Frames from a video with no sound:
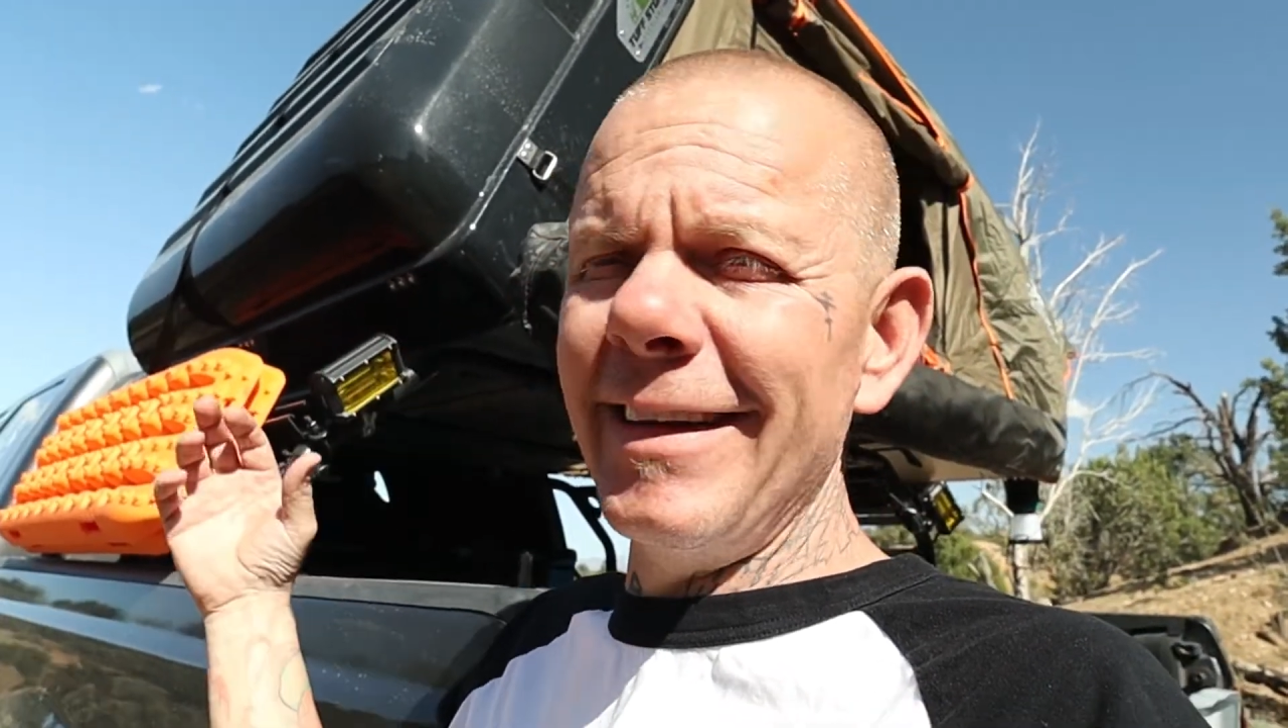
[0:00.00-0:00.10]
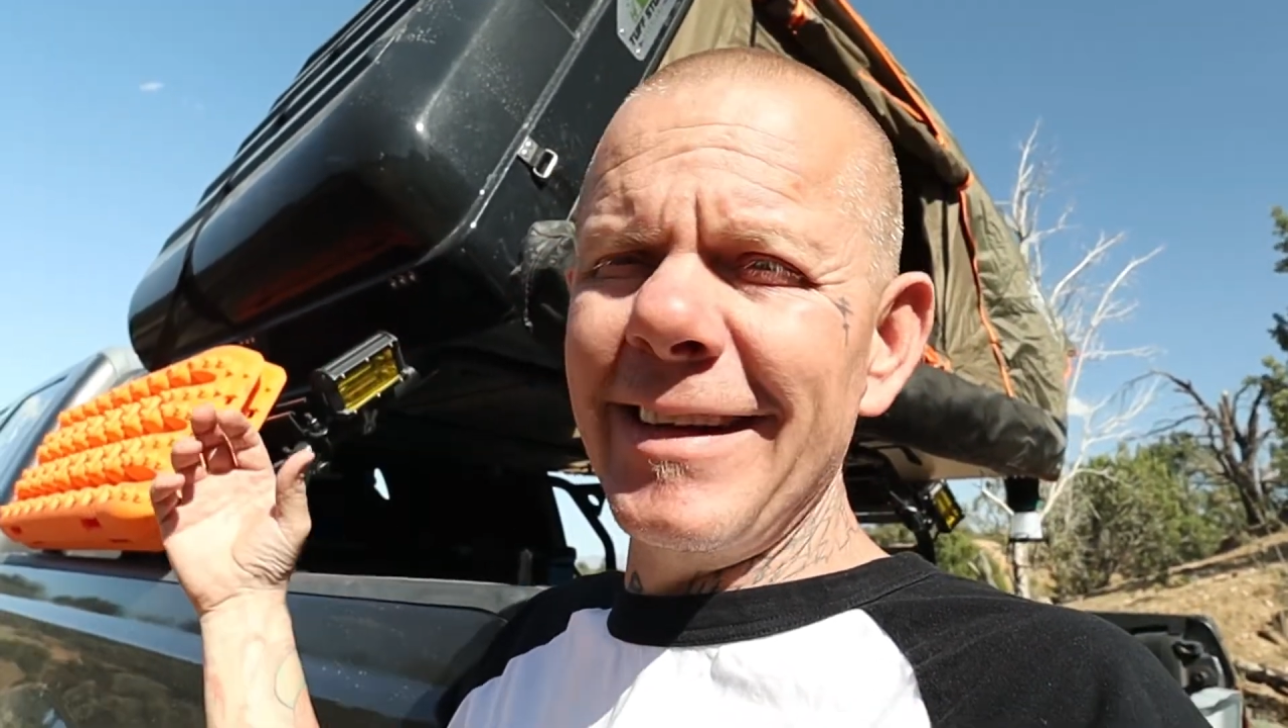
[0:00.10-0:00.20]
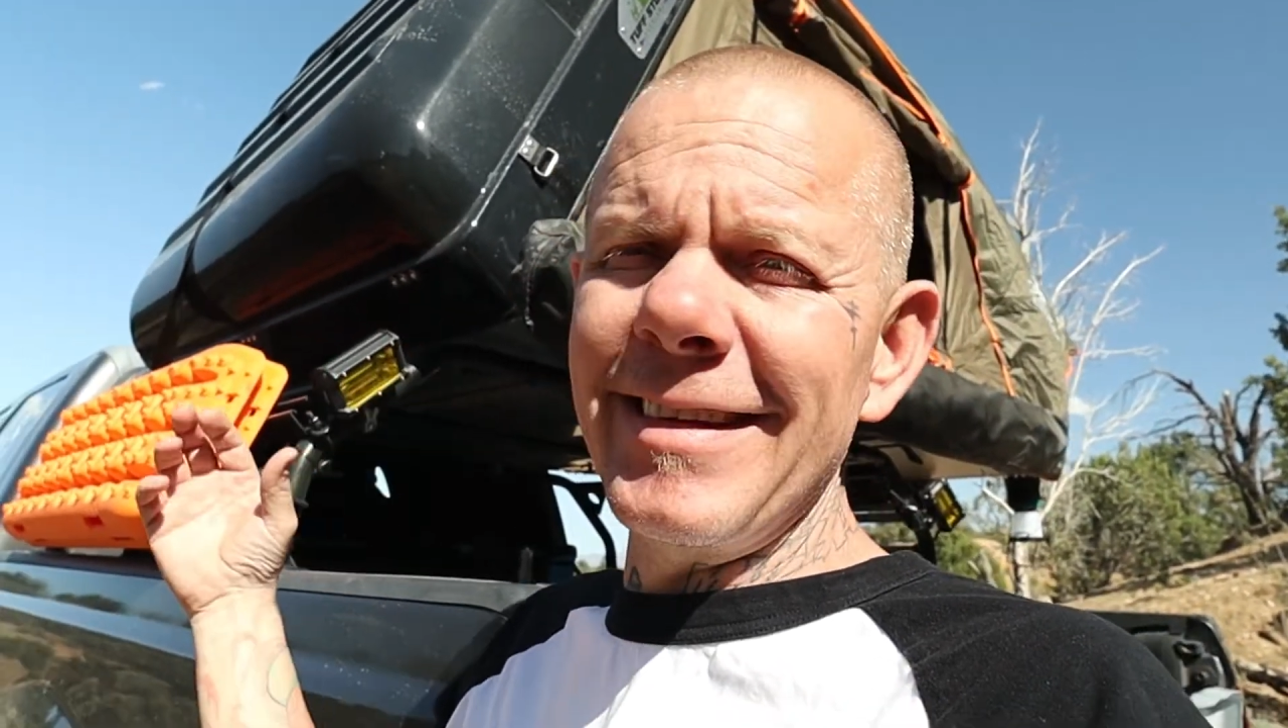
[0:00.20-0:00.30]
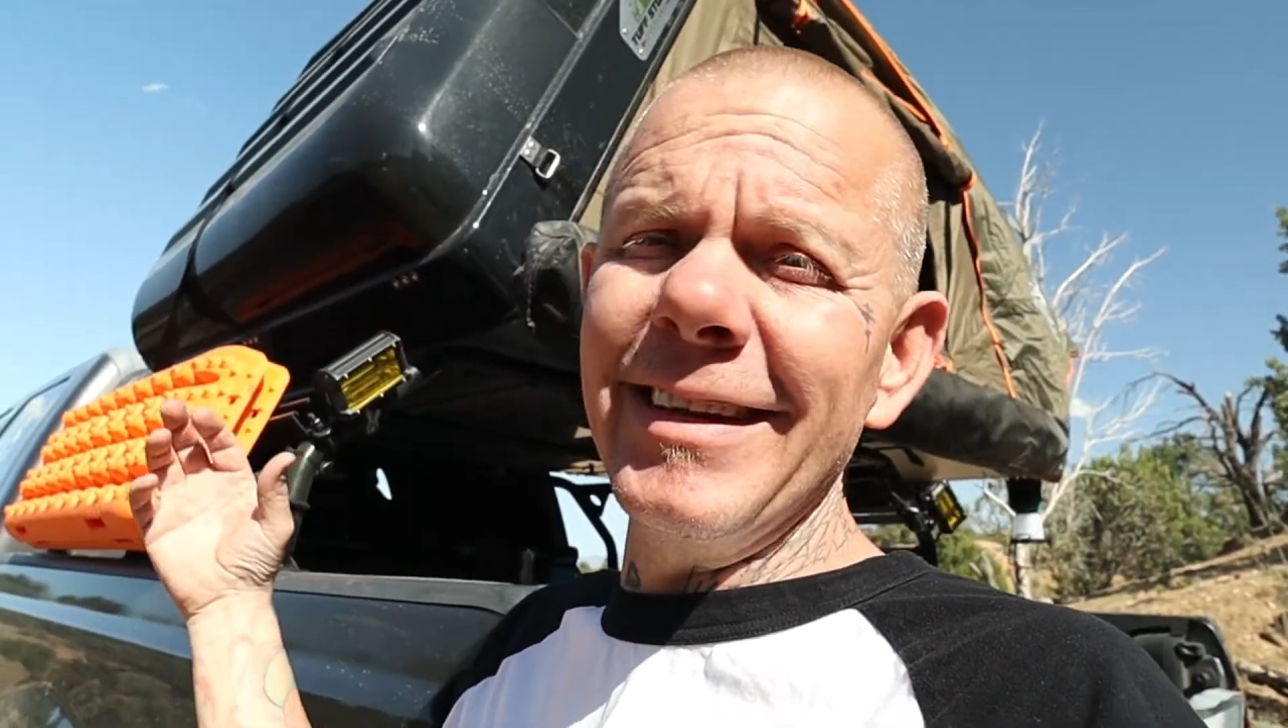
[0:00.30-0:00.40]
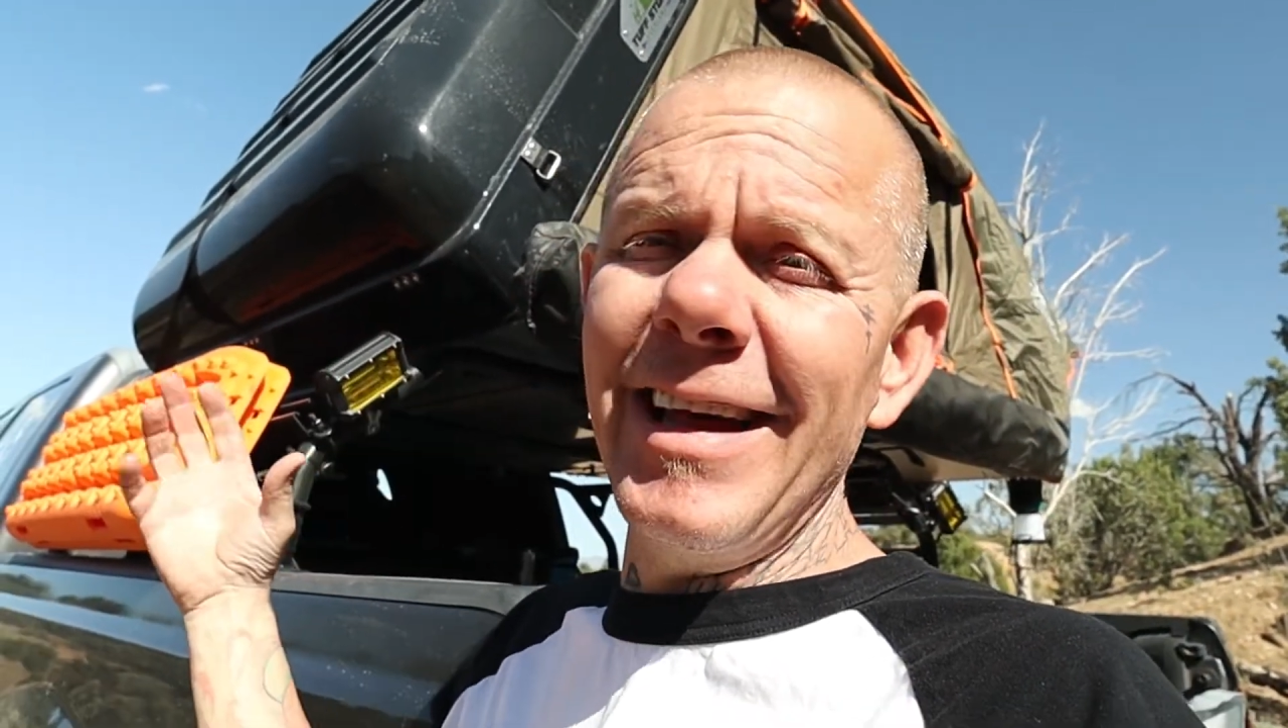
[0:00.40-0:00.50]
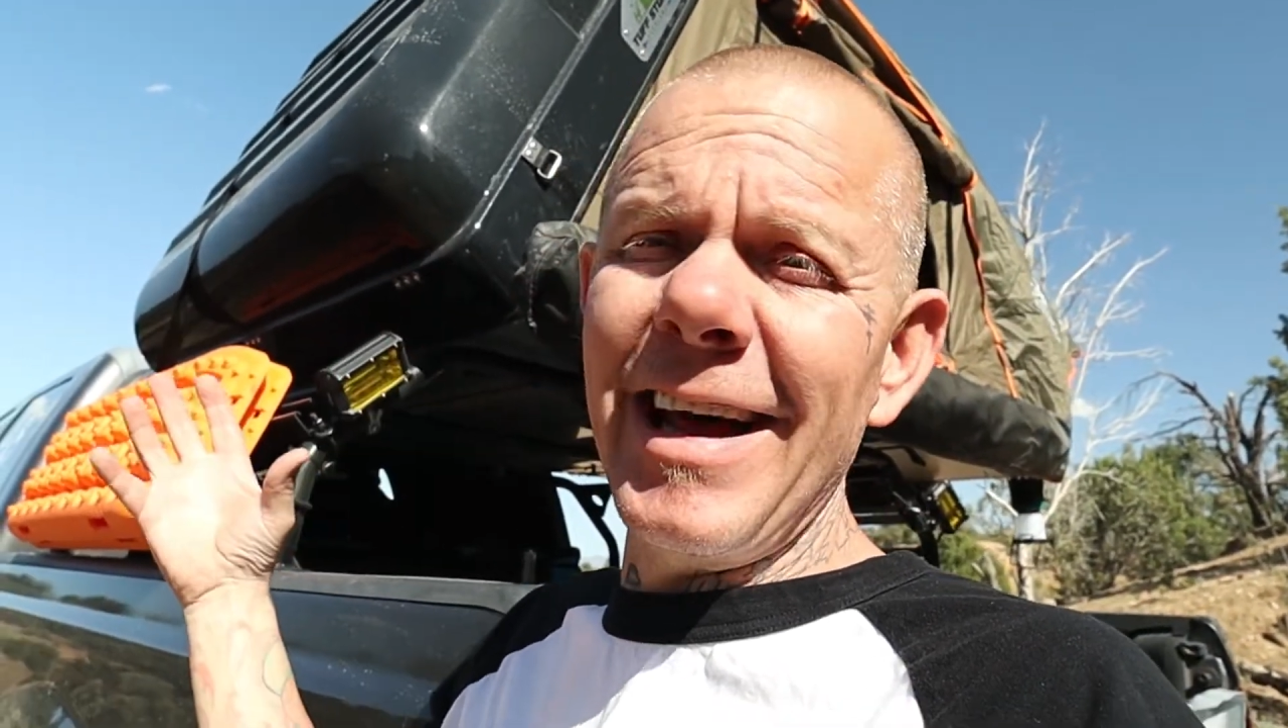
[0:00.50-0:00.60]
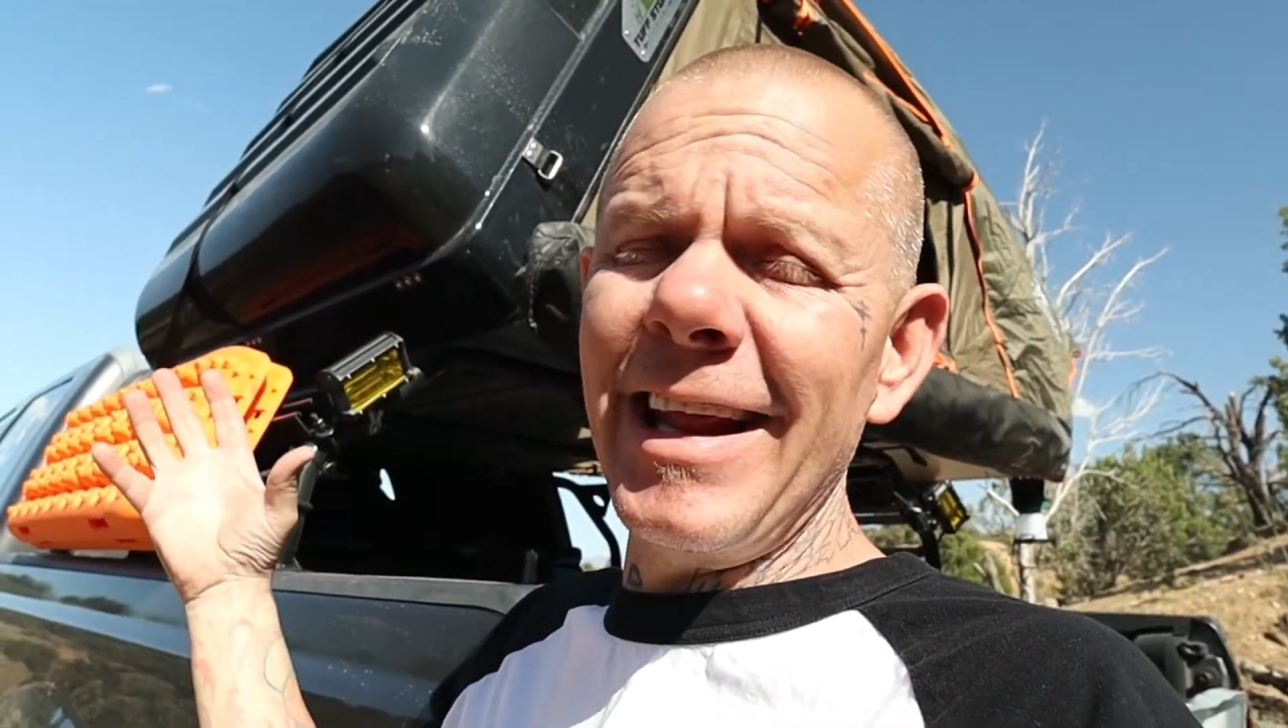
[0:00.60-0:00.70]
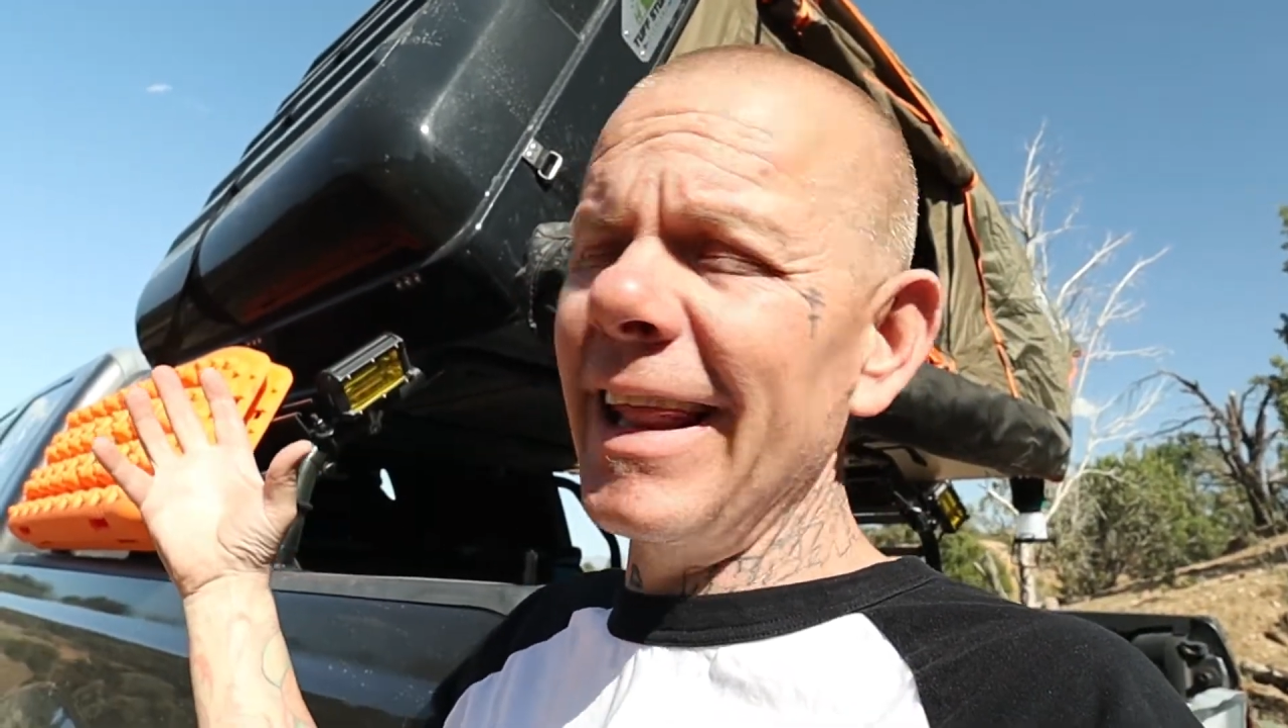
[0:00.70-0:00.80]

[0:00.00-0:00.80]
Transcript: That's a lot